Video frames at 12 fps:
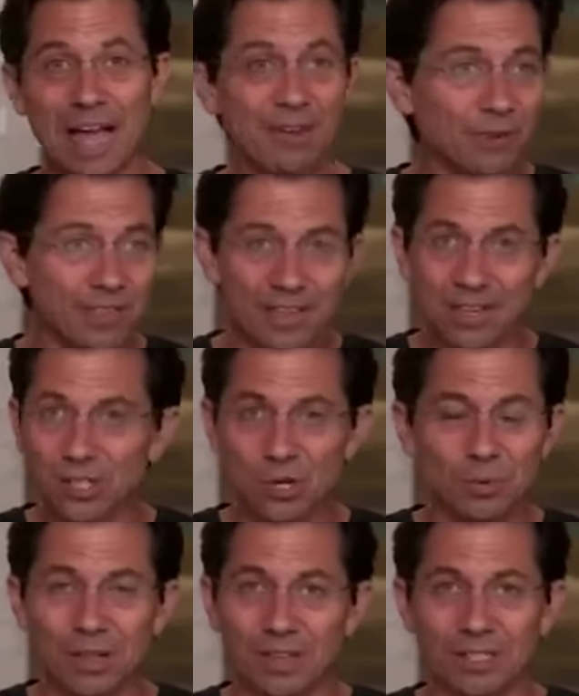Everything,
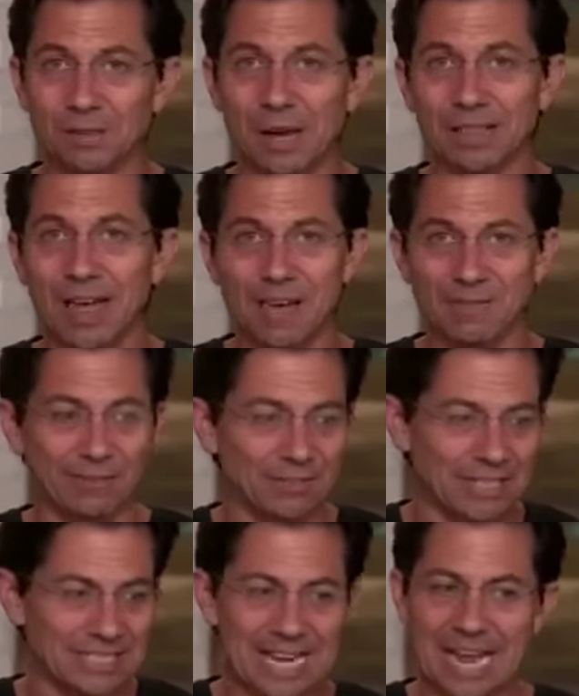so many things in my life I've
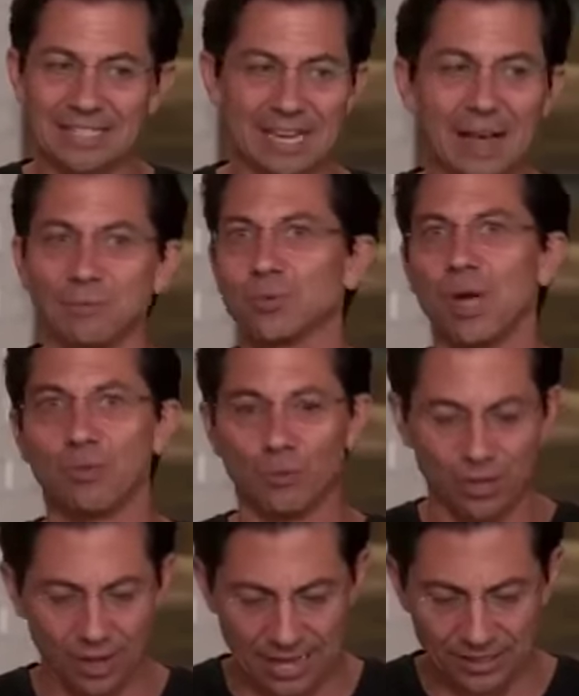done 10 times without
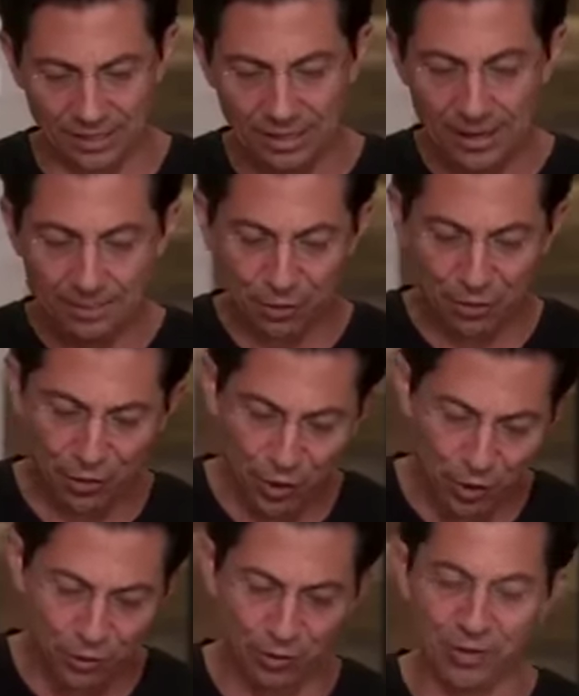realizing it. The
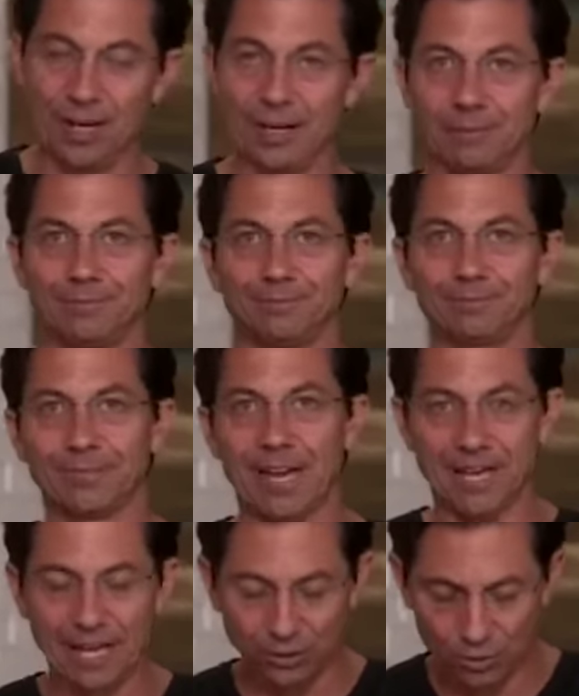third thing,
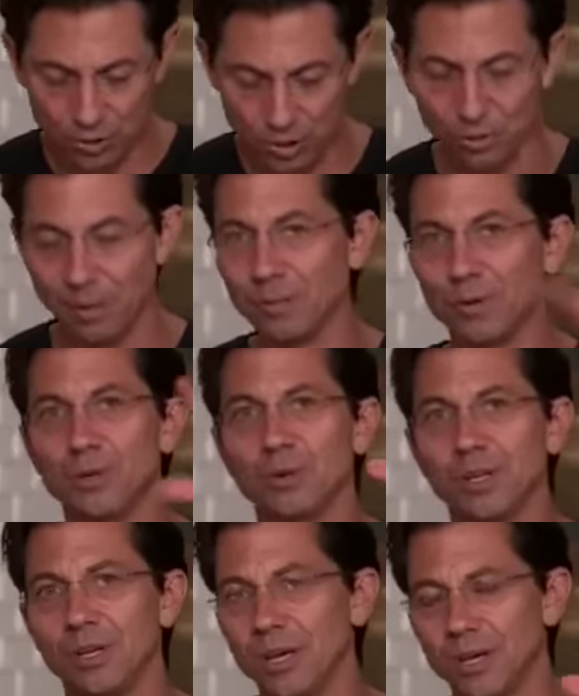now you got those two. Remember, you
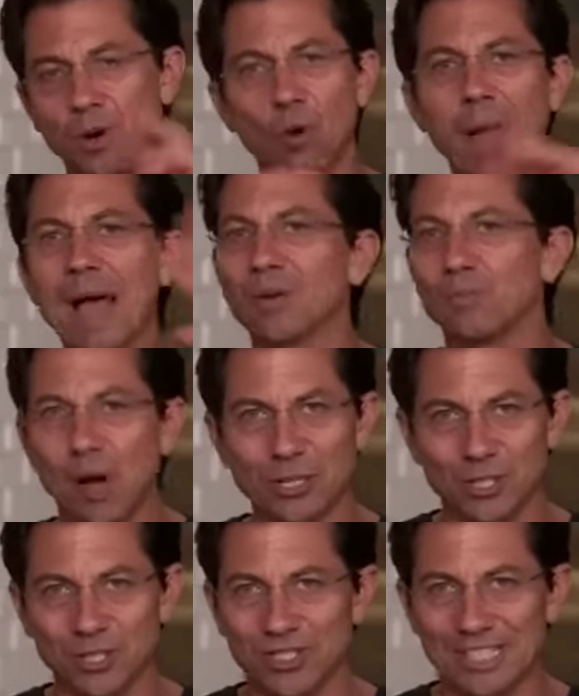can go back and
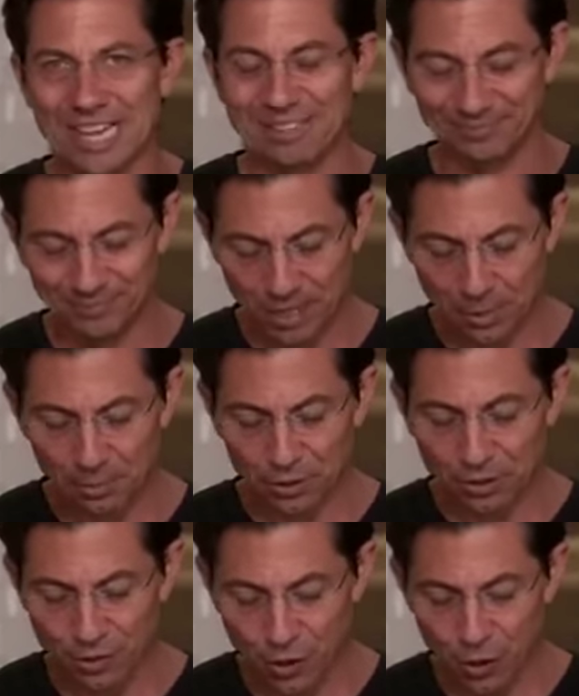watch this again.
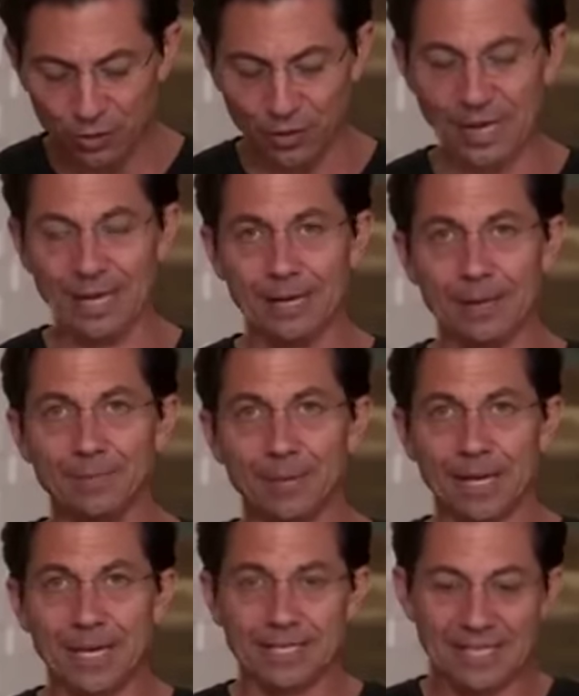But the third thing
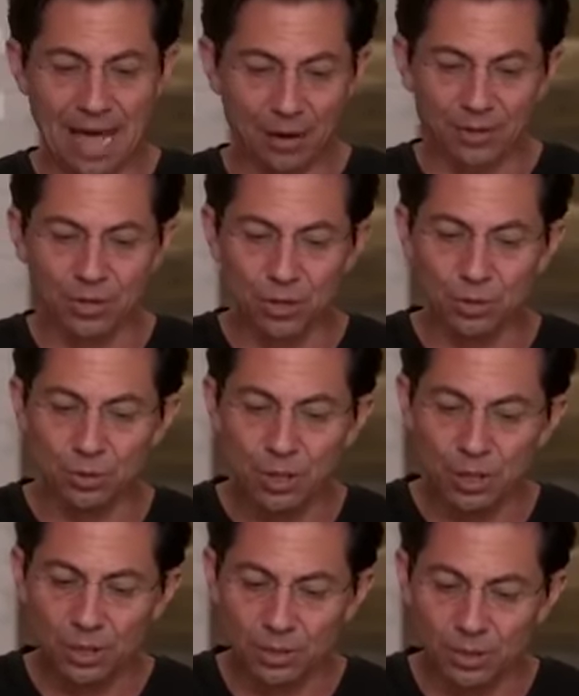is now that you,
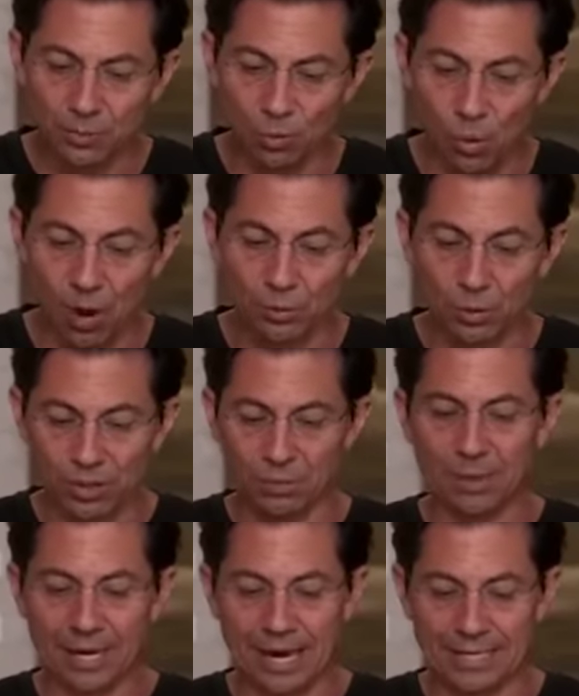number one, what's
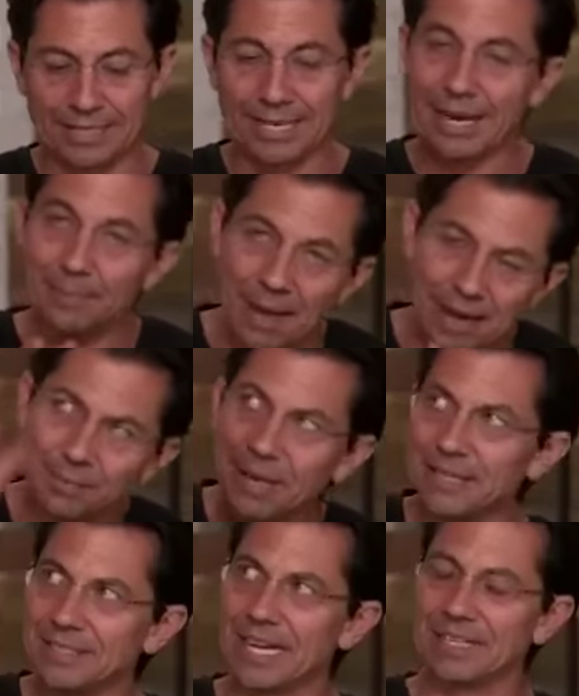the big idea? How do you
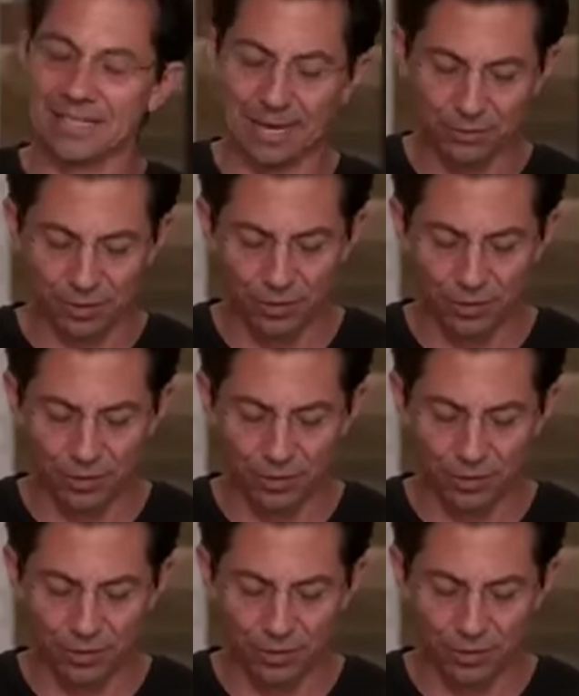make it 10 times?